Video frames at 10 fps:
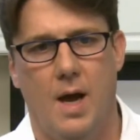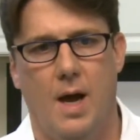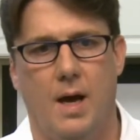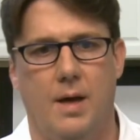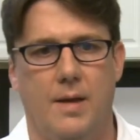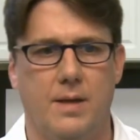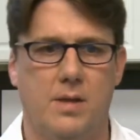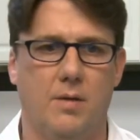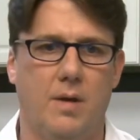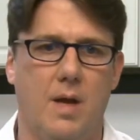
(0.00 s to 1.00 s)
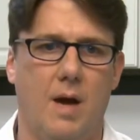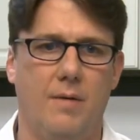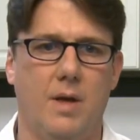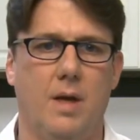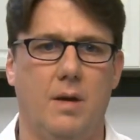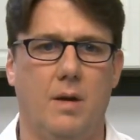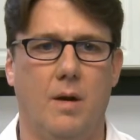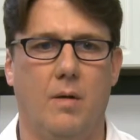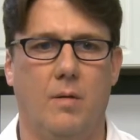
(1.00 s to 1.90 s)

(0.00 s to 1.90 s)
That's so that the oven can